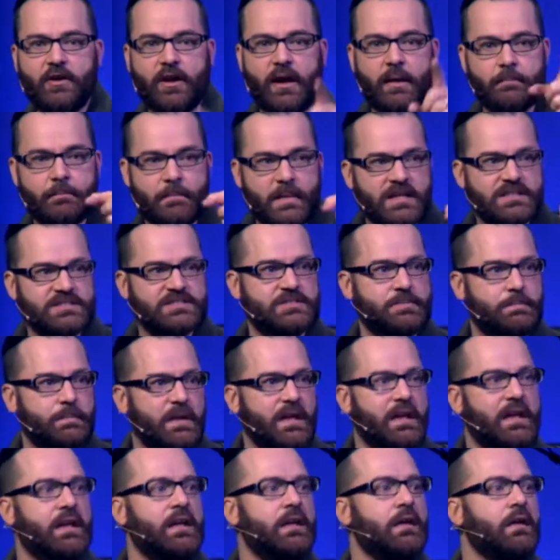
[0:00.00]
I must
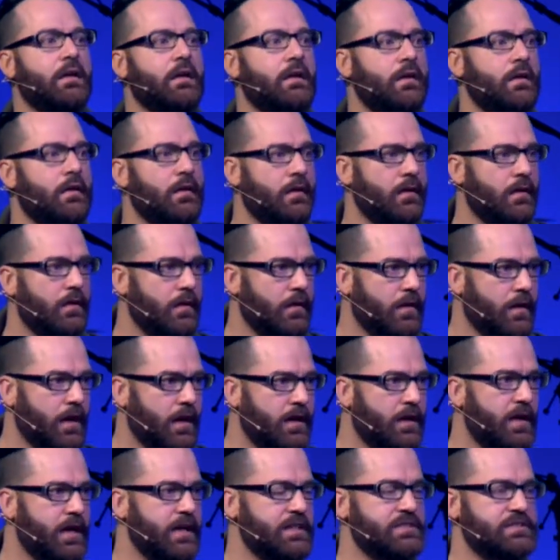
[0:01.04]
be a
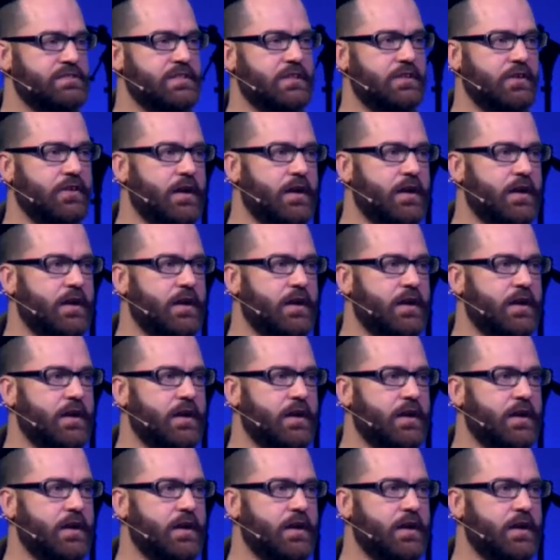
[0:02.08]
guest at your